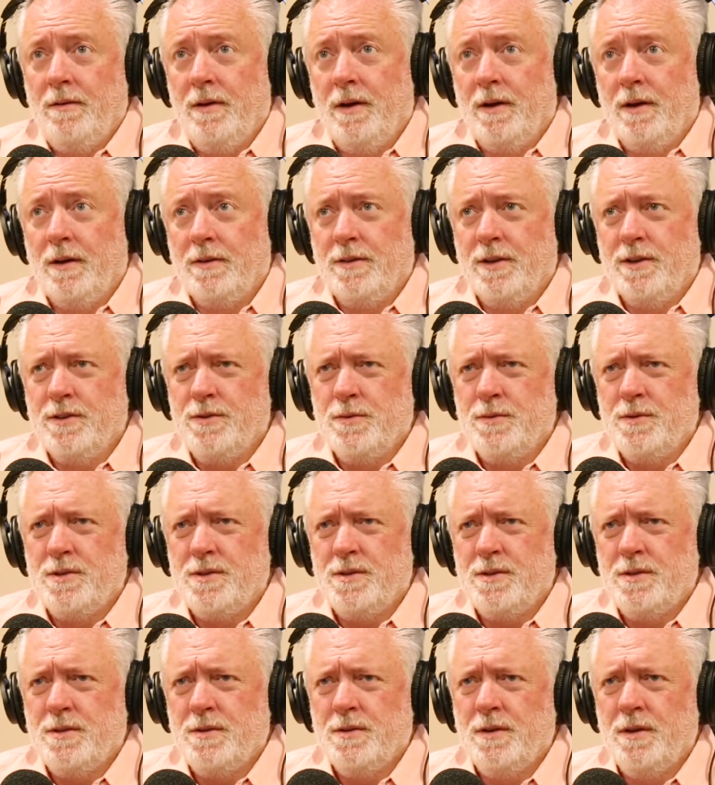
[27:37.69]
This
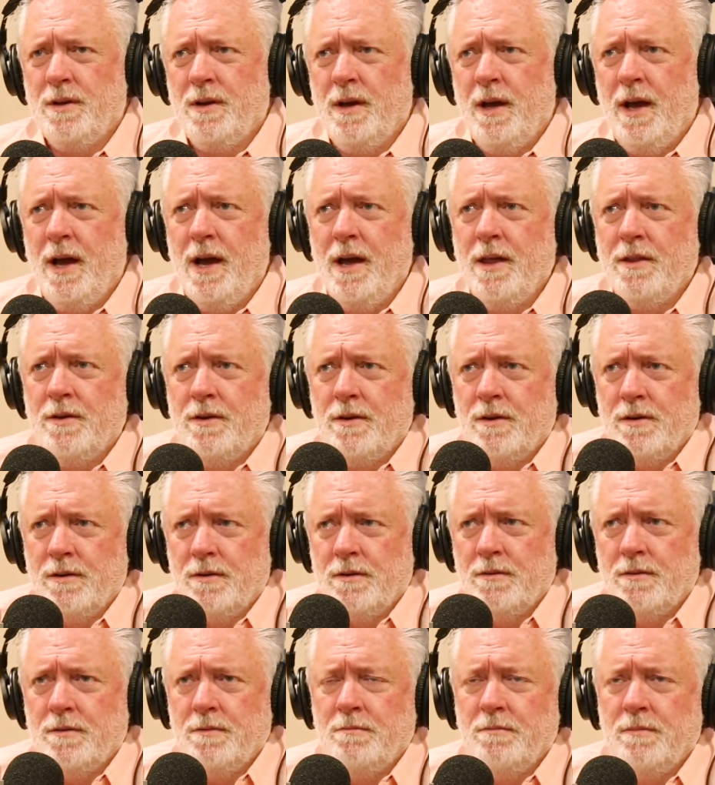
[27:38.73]
was
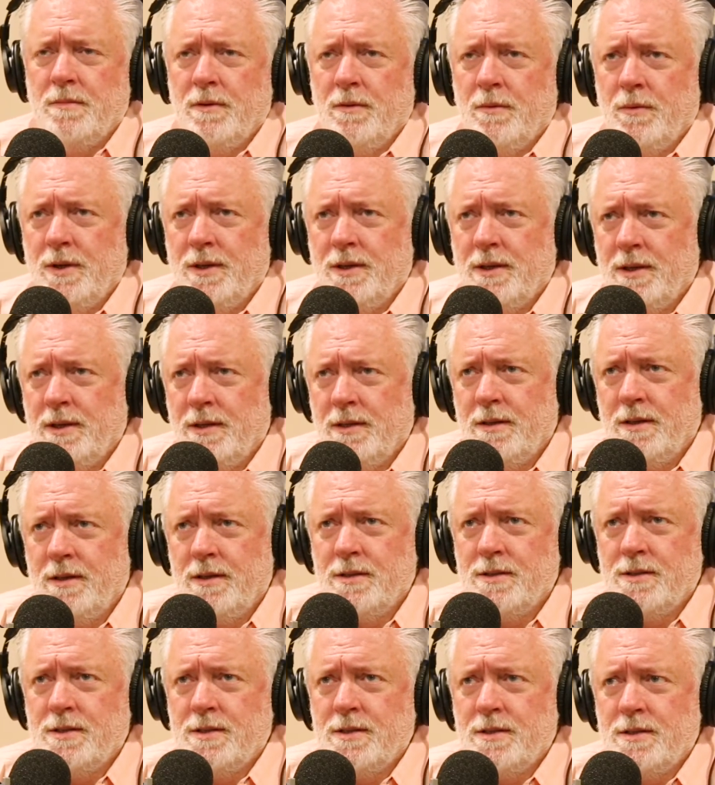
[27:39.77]
Heather. We did
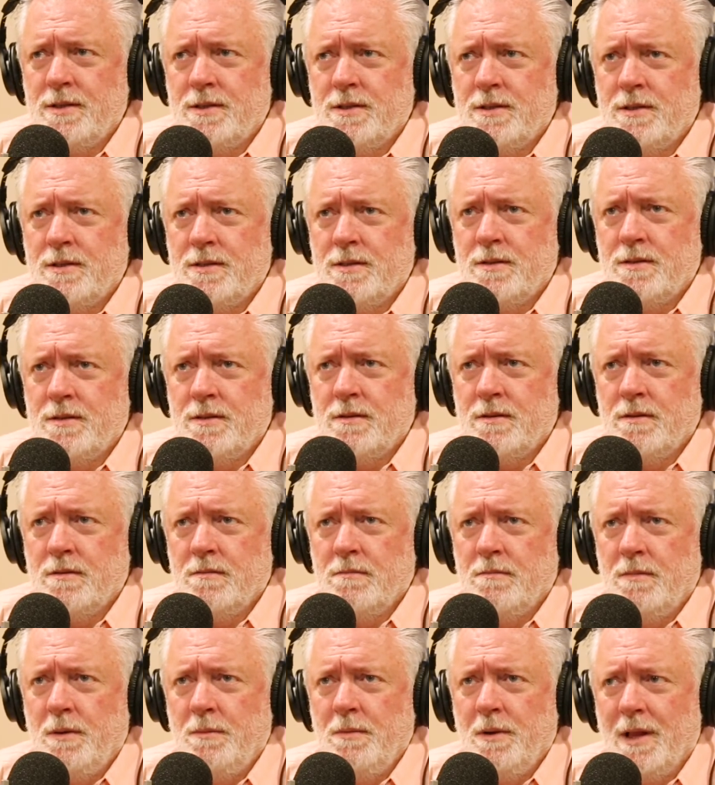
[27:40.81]
this
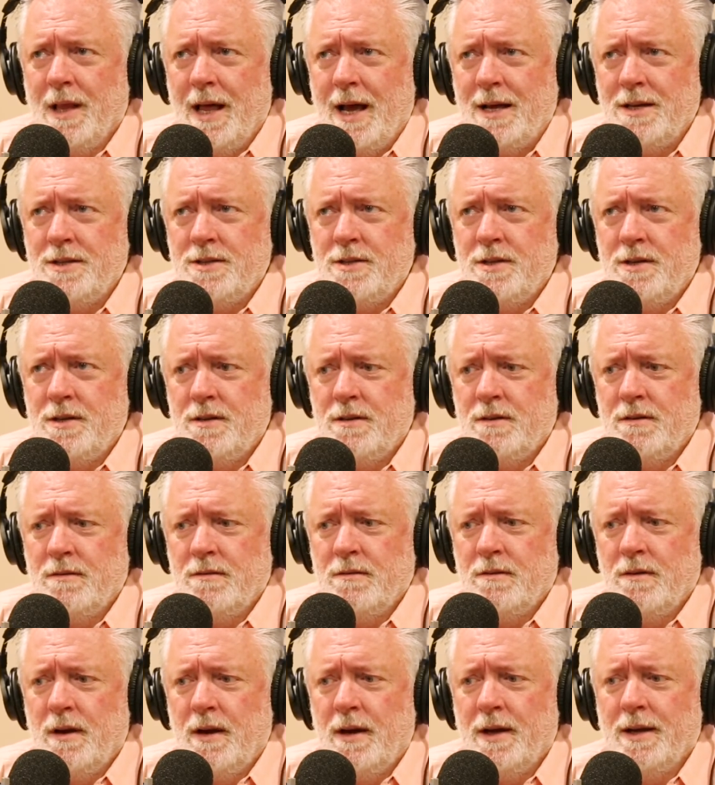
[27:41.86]
maybe last year.
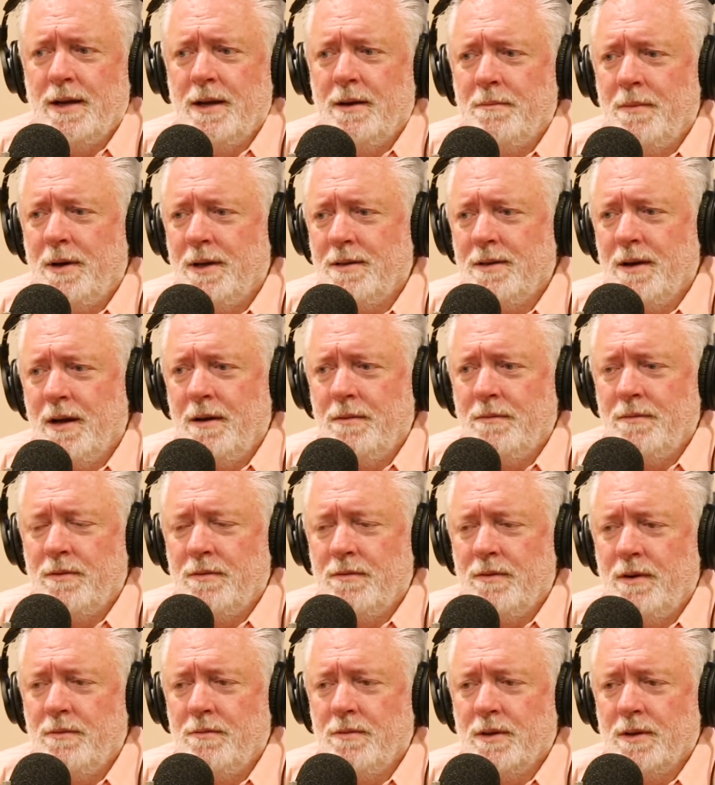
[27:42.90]
I get my time
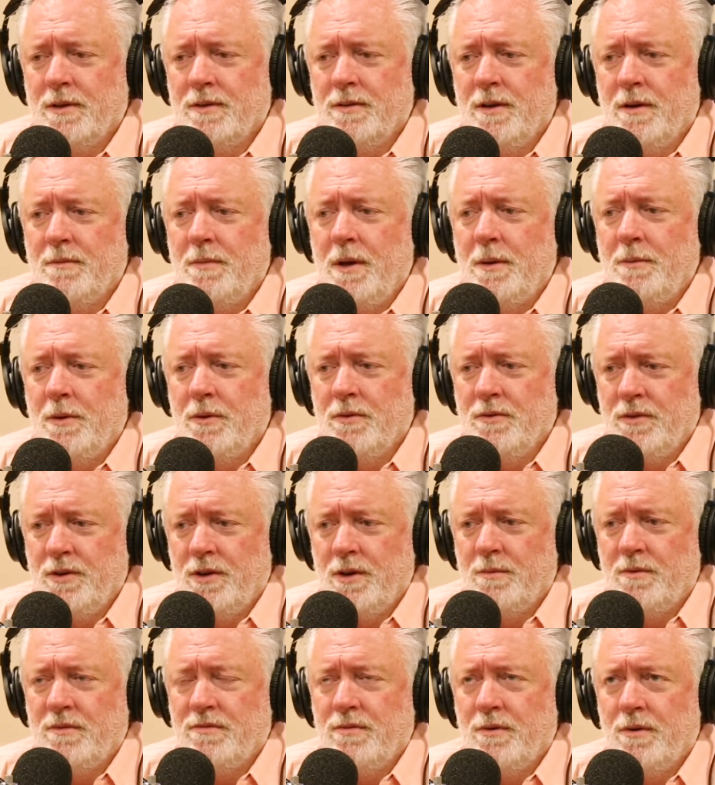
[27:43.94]
frame mixed up. Maybe it was the
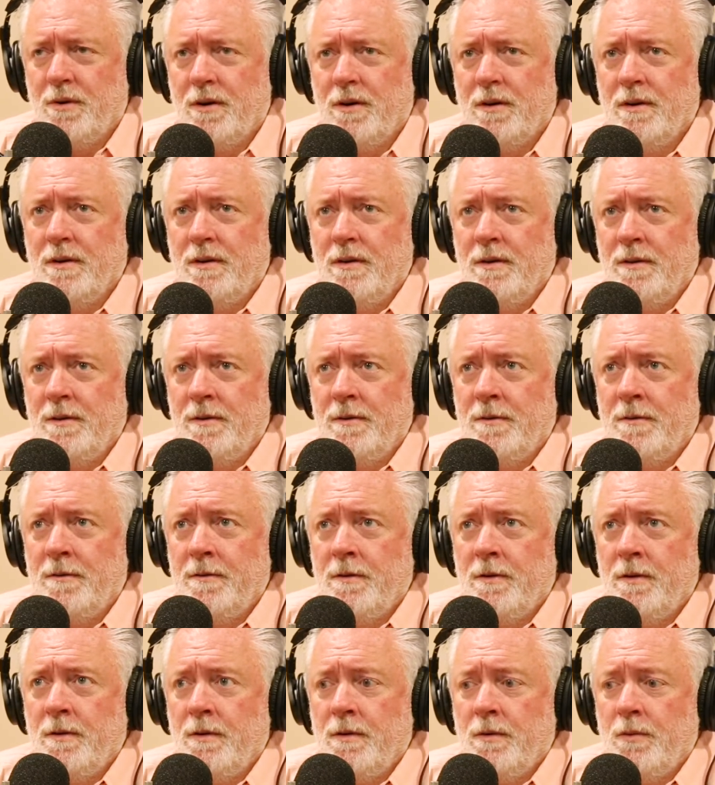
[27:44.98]
year before.
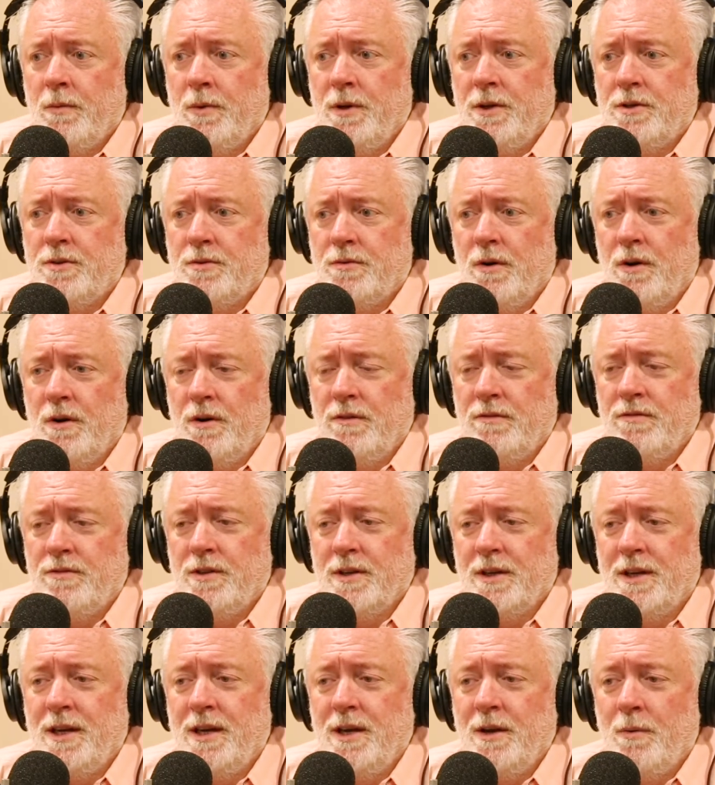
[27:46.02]
We drove
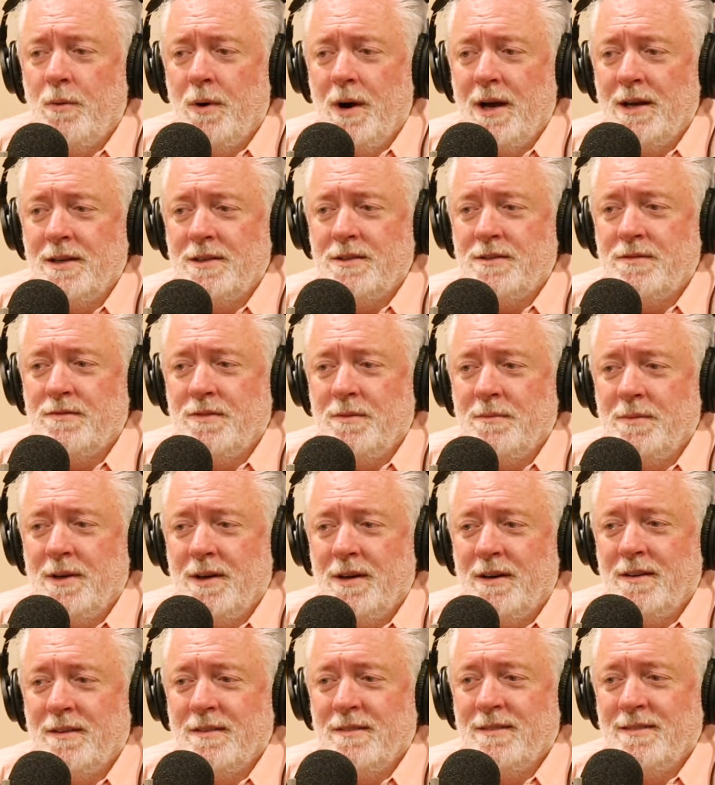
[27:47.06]
to Key West from
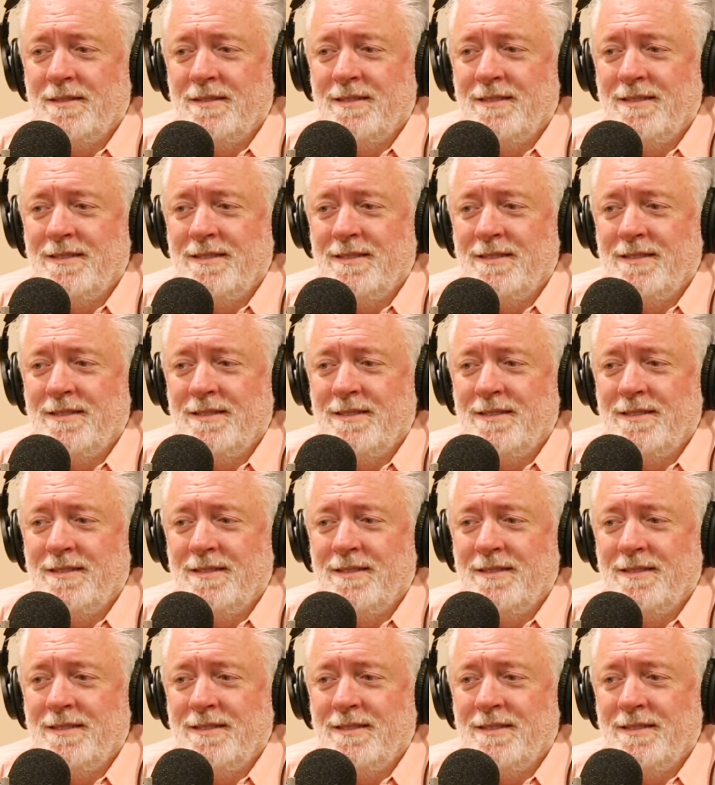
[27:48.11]
here.